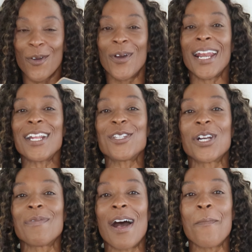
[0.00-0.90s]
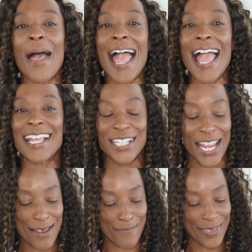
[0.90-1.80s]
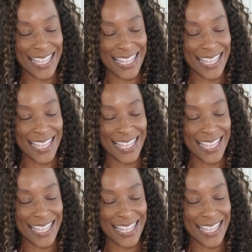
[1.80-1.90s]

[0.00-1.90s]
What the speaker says: When I talk about pear shape,